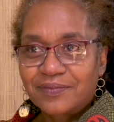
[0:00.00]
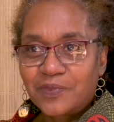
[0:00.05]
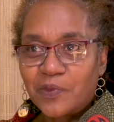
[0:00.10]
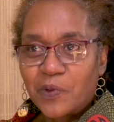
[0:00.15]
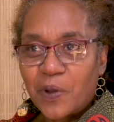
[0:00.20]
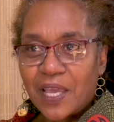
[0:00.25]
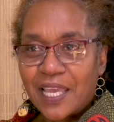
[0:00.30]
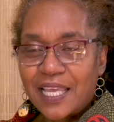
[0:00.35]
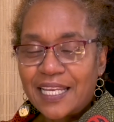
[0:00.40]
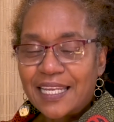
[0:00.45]

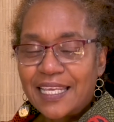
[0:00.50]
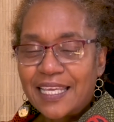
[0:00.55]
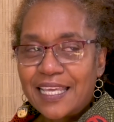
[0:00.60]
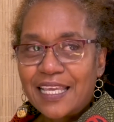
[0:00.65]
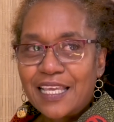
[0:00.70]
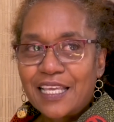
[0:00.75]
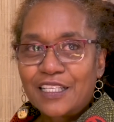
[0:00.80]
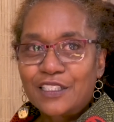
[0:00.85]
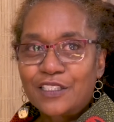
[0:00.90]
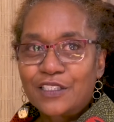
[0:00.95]
right?
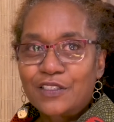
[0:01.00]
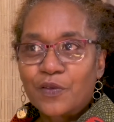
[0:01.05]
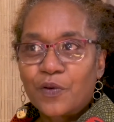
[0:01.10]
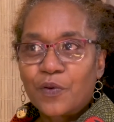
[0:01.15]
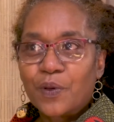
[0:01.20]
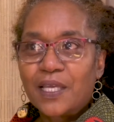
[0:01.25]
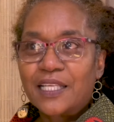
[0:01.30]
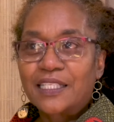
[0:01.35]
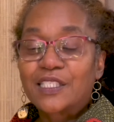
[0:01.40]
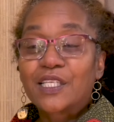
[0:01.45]

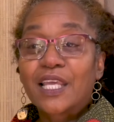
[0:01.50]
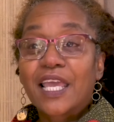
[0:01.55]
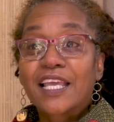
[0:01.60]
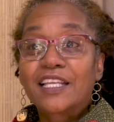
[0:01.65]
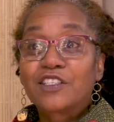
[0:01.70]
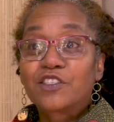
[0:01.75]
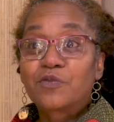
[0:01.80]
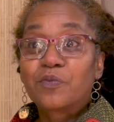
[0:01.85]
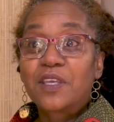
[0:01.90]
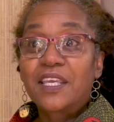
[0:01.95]
So it
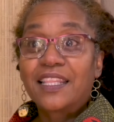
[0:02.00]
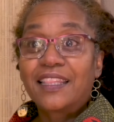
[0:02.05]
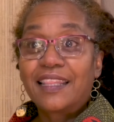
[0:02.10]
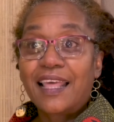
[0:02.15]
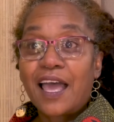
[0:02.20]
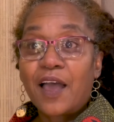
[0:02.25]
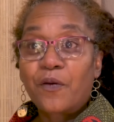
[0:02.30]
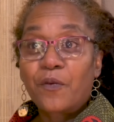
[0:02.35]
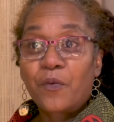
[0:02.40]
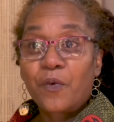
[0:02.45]
changed me in
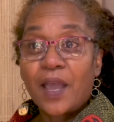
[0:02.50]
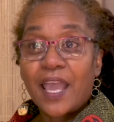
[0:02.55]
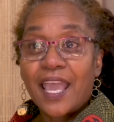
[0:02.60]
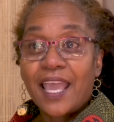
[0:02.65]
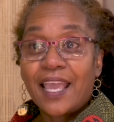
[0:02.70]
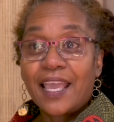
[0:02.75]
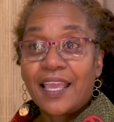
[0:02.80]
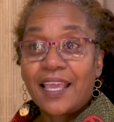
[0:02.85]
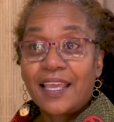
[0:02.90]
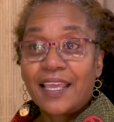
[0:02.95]
that
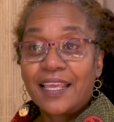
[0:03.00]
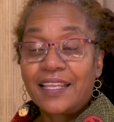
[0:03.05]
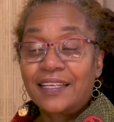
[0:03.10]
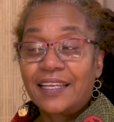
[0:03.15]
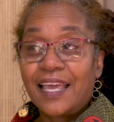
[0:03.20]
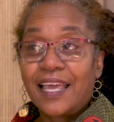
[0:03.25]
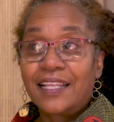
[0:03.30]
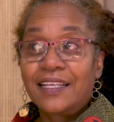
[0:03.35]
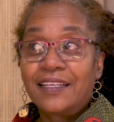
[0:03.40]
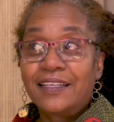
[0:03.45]
way,
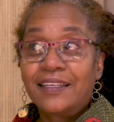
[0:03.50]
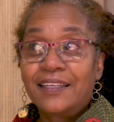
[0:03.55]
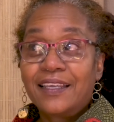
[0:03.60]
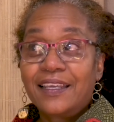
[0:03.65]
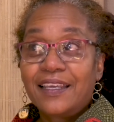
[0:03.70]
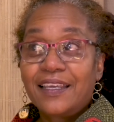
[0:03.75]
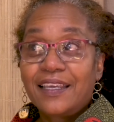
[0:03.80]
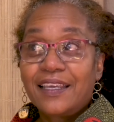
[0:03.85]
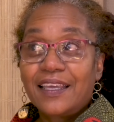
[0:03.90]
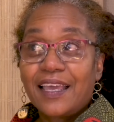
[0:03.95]
and
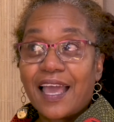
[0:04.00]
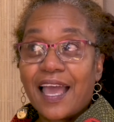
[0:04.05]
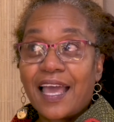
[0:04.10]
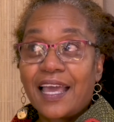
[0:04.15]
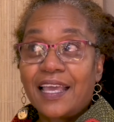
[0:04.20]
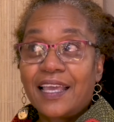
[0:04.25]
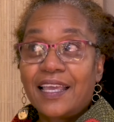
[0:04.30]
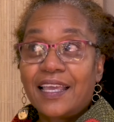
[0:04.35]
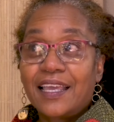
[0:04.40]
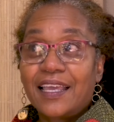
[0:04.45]

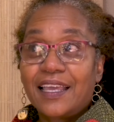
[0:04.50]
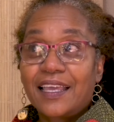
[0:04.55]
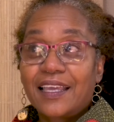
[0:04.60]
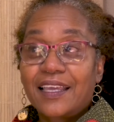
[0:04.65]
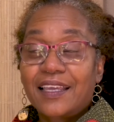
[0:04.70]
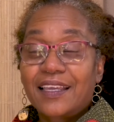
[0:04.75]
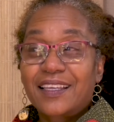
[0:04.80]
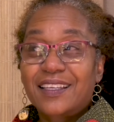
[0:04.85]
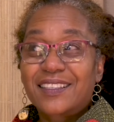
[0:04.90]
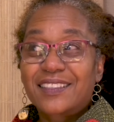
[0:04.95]
I
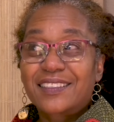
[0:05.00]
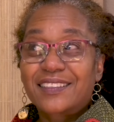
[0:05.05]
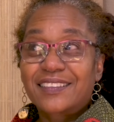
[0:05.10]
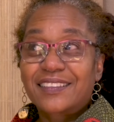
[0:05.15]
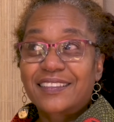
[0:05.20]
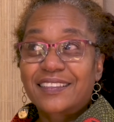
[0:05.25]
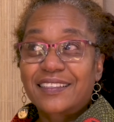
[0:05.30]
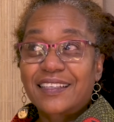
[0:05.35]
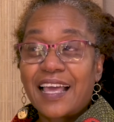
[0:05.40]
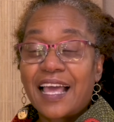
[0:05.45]

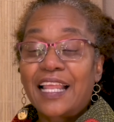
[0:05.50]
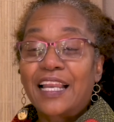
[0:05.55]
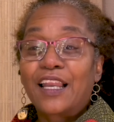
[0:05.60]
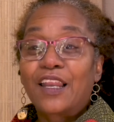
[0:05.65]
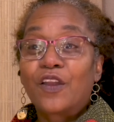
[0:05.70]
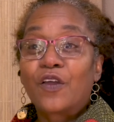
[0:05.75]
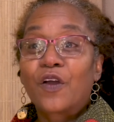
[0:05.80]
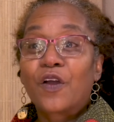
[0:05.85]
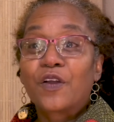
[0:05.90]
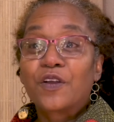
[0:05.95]

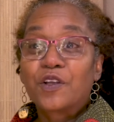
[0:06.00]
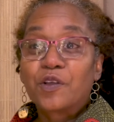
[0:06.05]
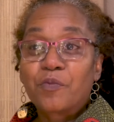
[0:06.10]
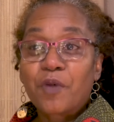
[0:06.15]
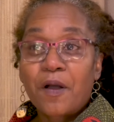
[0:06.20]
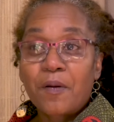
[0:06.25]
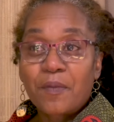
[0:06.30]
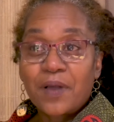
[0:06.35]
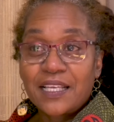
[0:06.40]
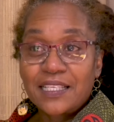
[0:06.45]
learned
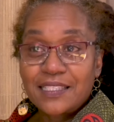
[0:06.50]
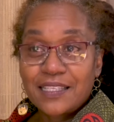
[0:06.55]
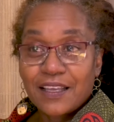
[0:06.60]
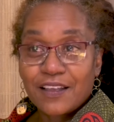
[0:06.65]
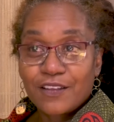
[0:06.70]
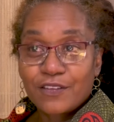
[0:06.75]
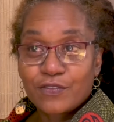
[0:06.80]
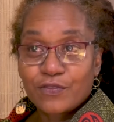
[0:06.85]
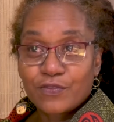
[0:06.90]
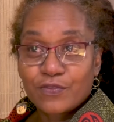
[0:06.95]
about
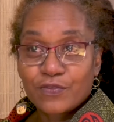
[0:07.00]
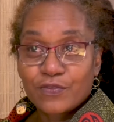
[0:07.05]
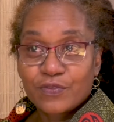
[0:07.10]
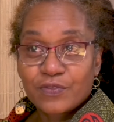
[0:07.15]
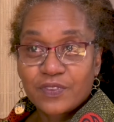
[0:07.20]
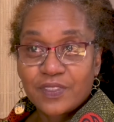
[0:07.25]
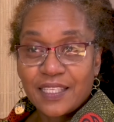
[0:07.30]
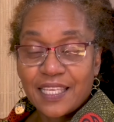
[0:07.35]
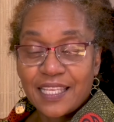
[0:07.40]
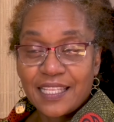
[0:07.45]
myself
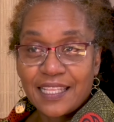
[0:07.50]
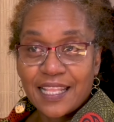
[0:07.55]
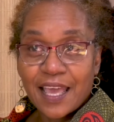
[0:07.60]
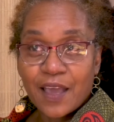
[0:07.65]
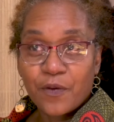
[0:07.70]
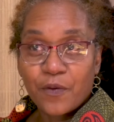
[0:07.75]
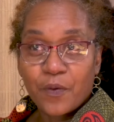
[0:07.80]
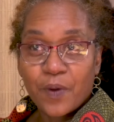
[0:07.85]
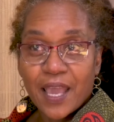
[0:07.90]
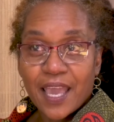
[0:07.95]
in
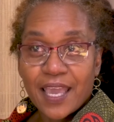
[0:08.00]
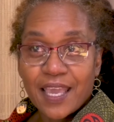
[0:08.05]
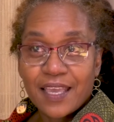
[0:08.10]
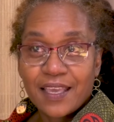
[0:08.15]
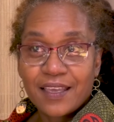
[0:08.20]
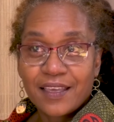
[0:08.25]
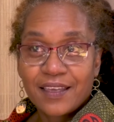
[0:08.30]
that way.